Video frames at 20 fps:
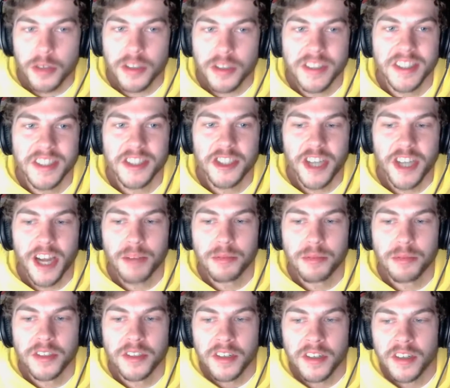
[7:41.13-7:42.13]
in the
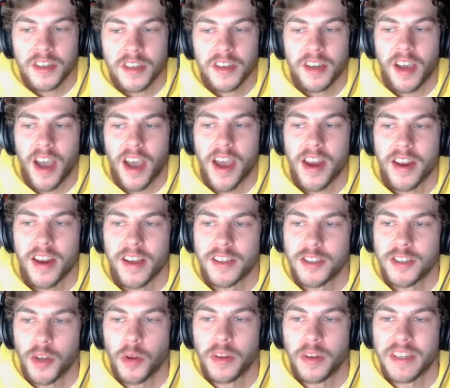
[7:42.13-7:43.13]
chapter, and
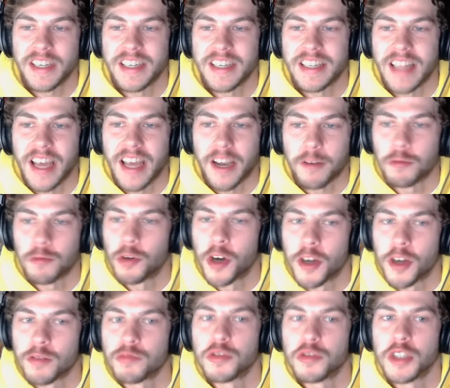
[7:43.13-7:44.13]
it's only in like
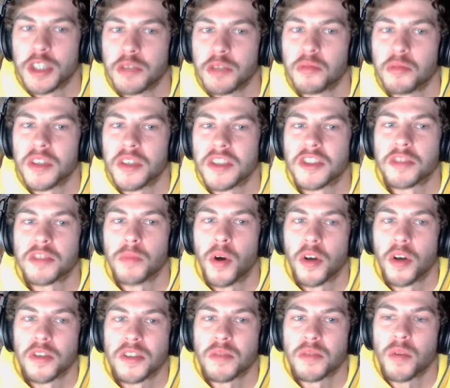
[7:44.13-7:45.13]
one really
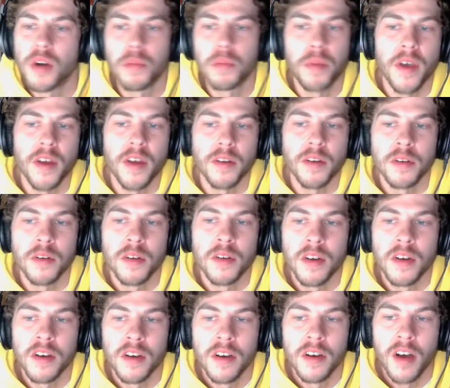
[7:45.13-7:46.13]
small square panel,
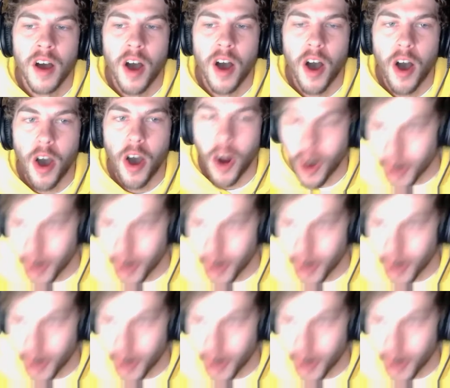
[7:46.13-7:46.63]
are